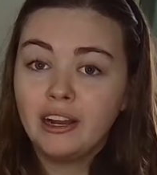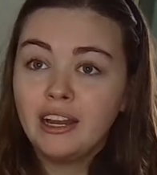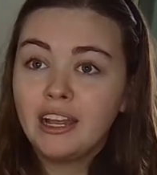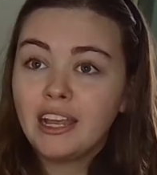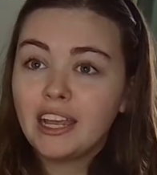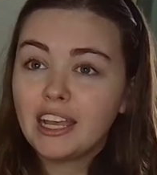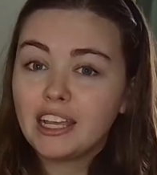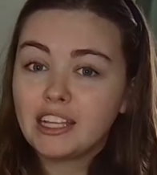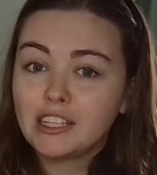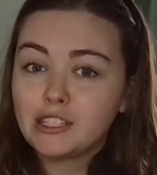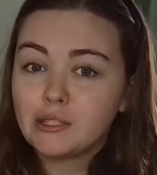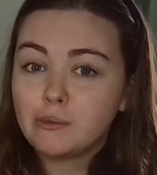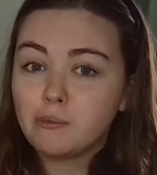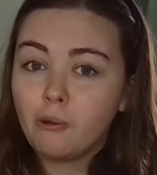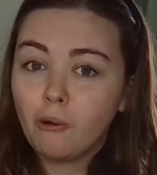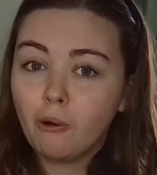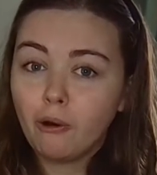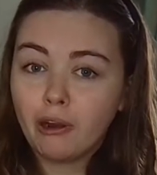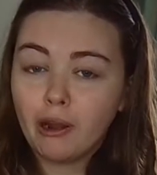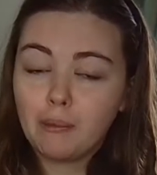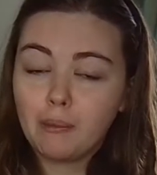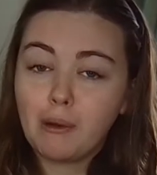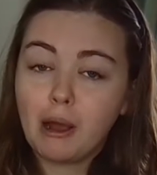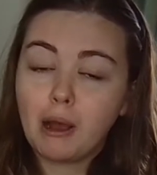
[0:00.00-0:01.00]
It's more
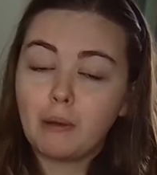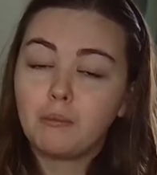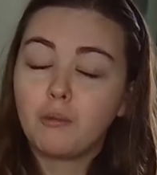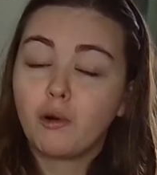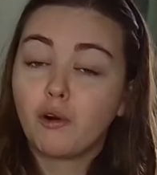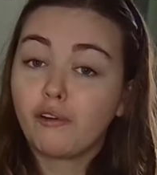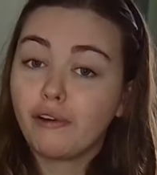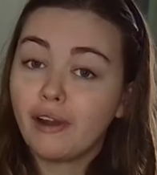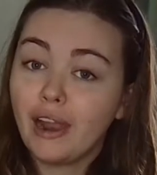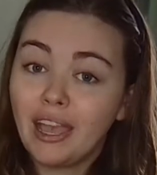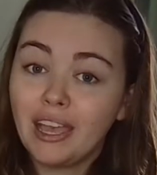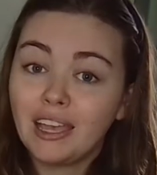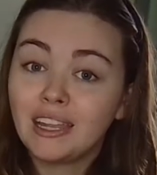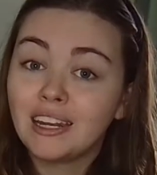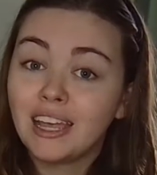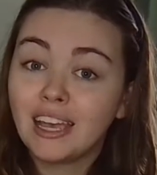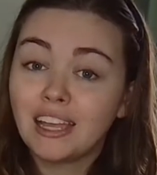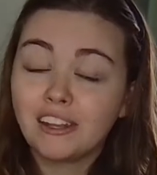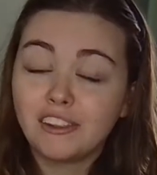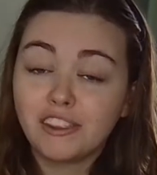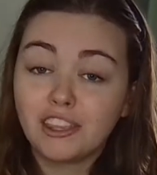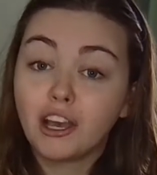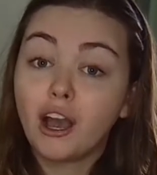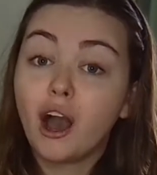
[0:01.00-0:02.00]
about Moraine and
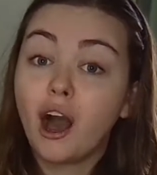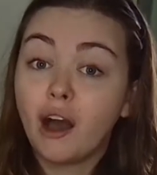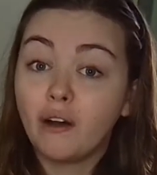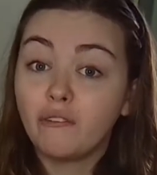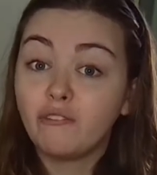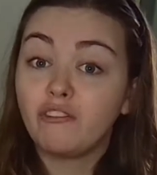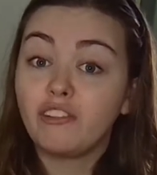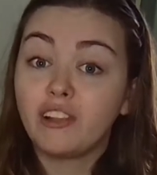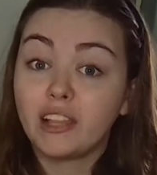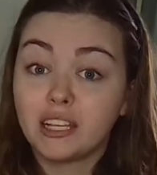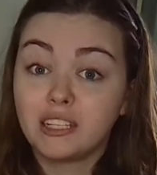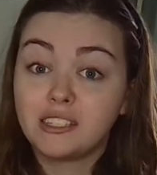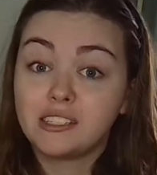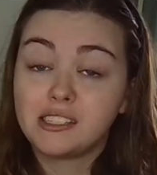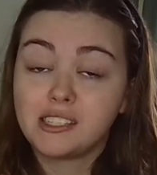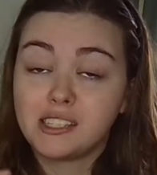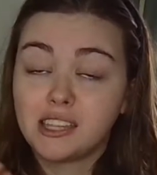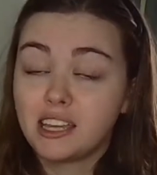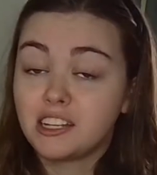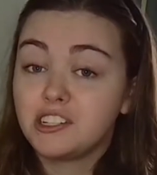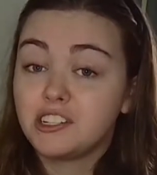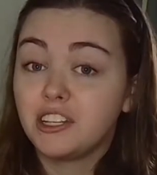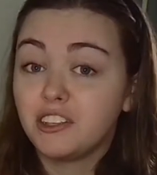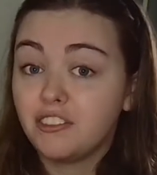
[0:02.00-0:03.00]
the conflicts that
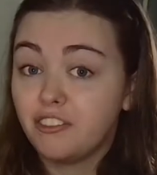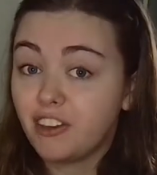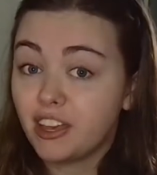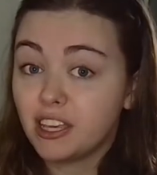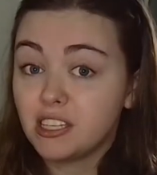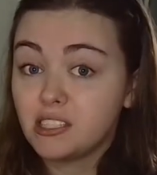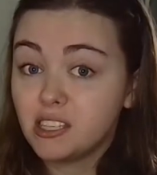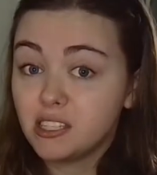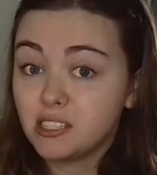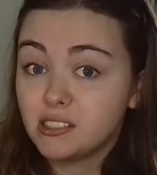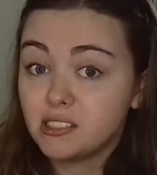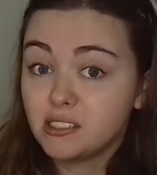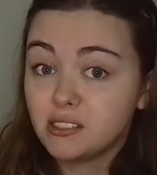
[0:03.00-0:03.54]
she faces.